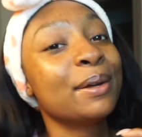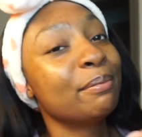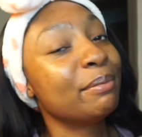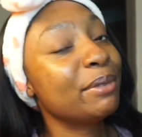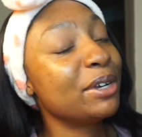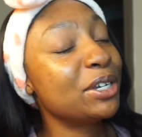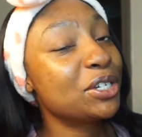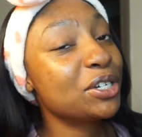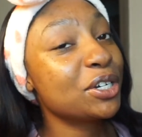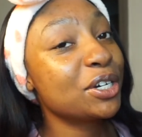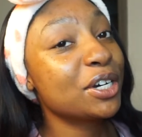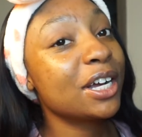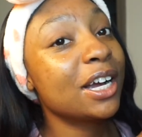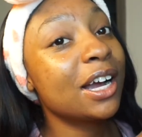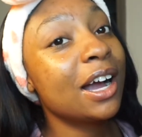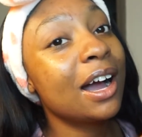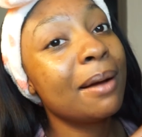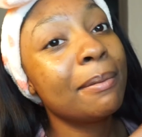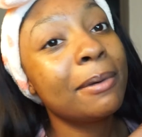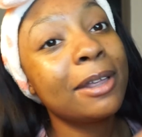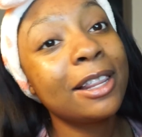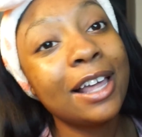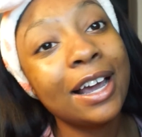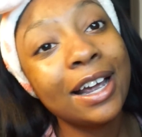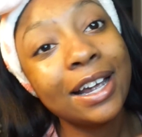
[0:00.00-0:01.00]
Be sure to
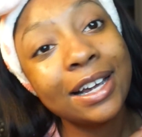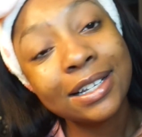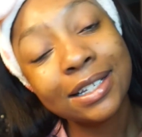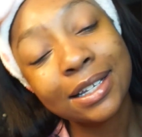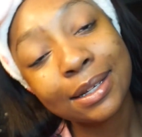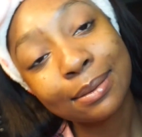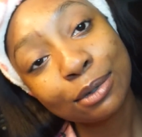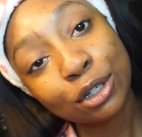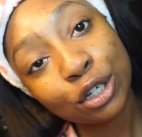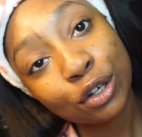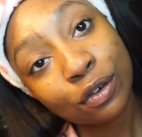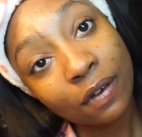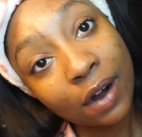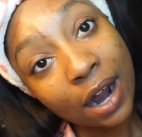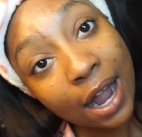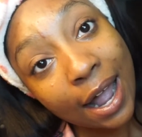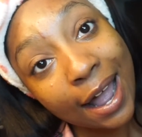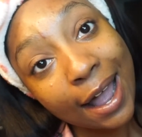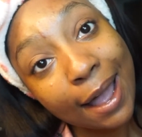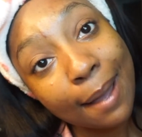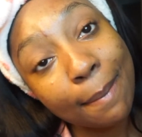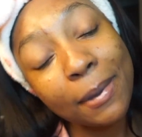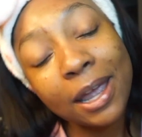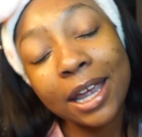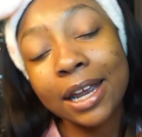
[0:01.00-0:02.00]
comment, like, and
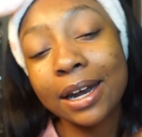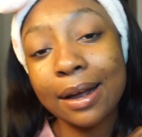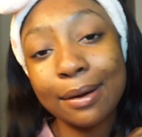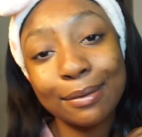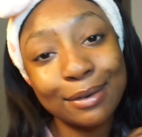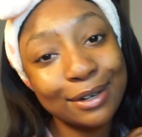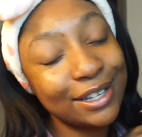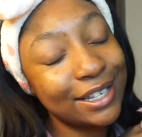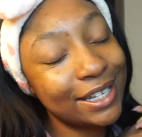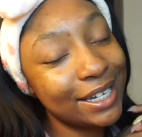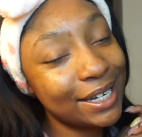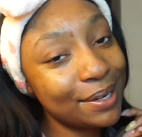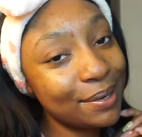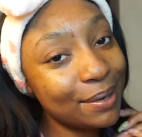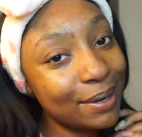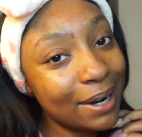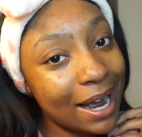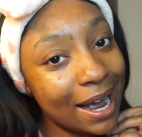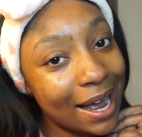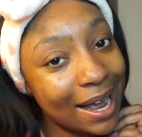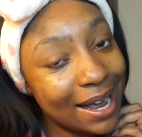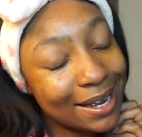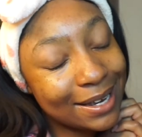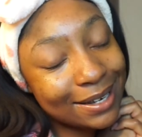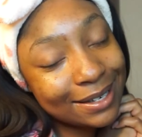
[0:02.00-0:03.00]
subscribe, and I will see you
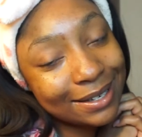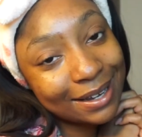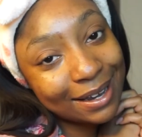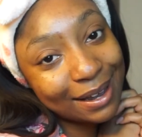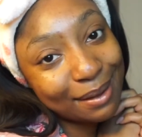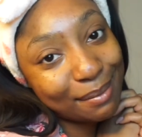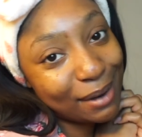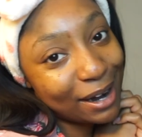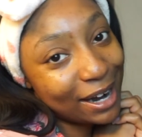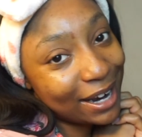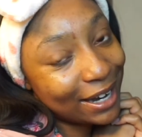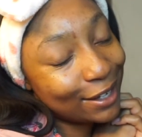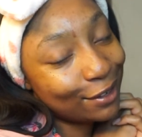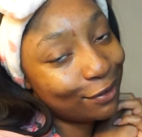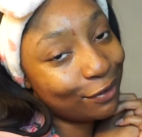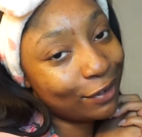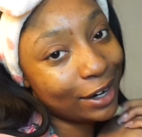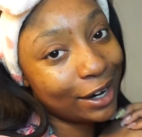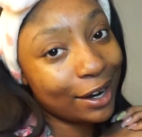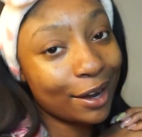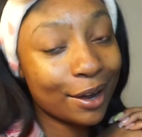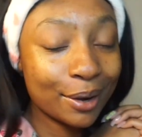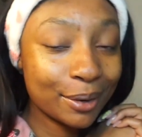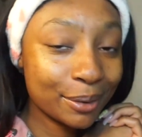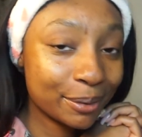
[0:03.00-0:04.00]
guys in my next
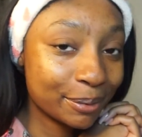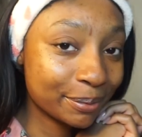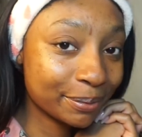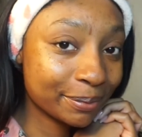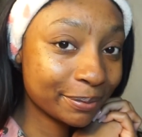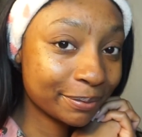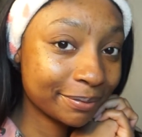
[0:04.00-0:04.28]
video.